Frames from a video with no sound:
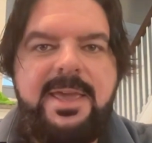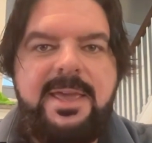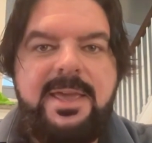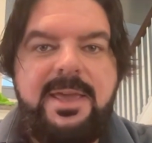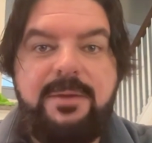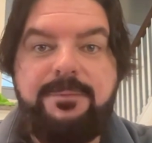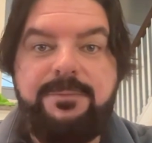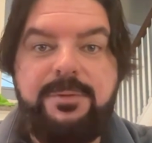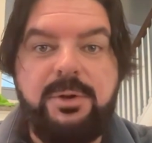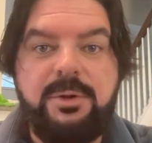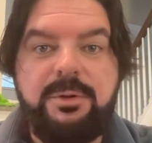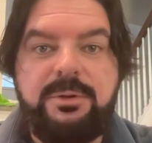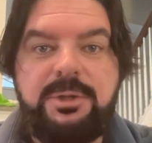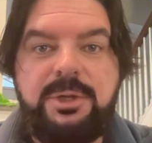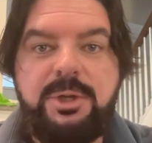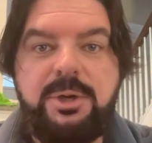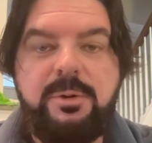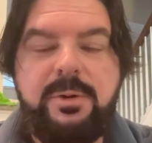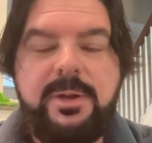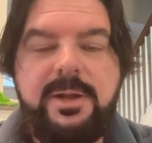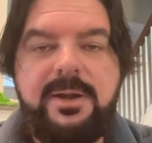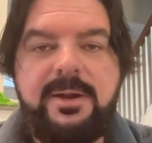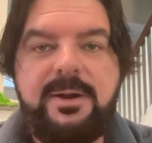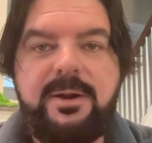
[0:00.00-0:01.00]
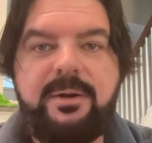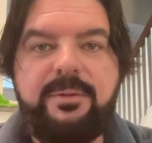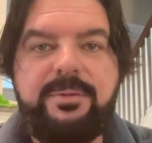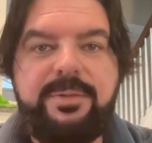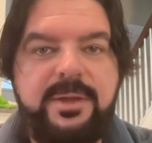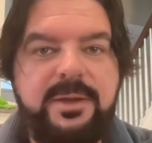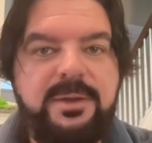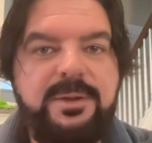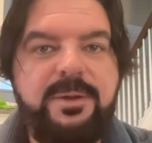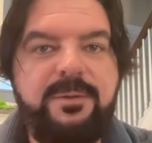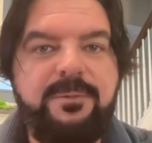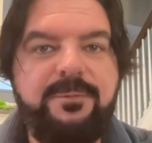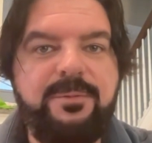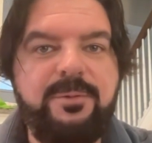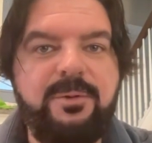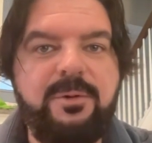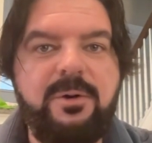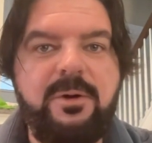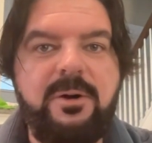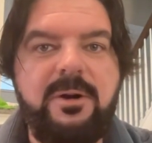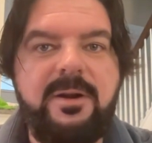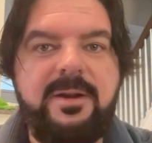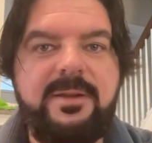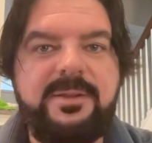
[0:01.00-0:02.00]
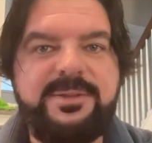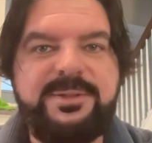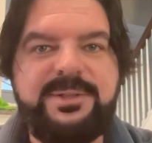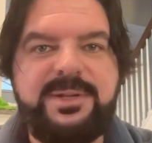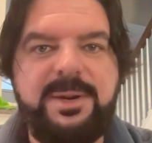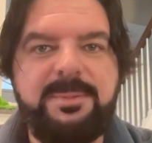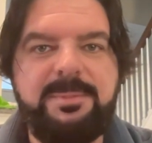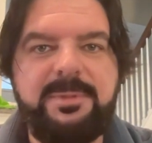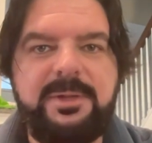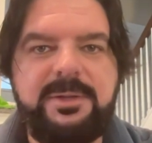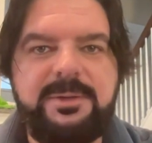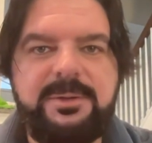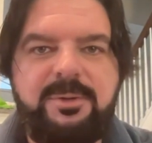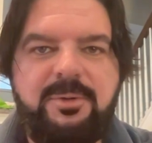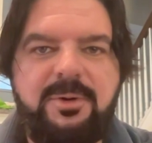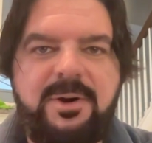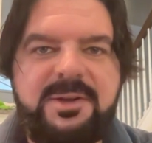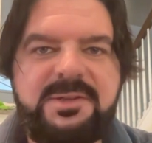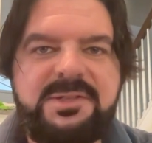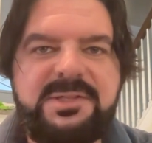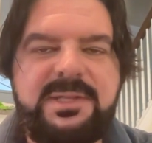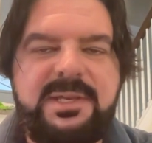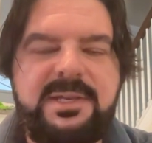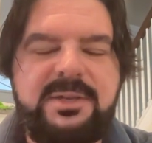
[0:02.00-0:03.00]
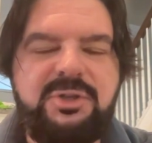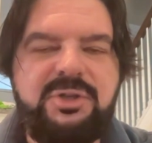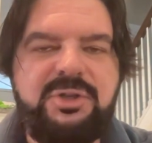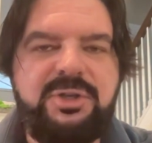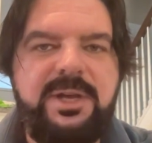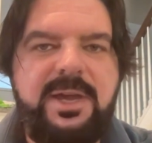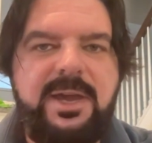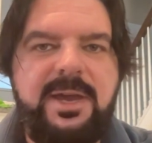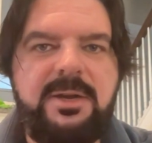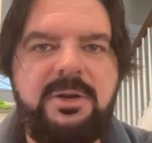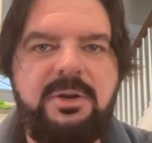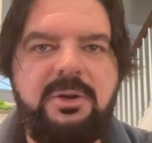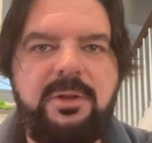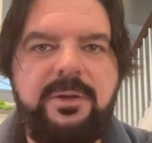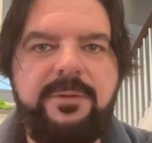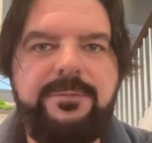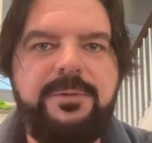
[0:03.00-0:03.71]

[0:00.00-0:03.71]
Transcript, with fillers: If you're new here, thank you for stumbling across this channel.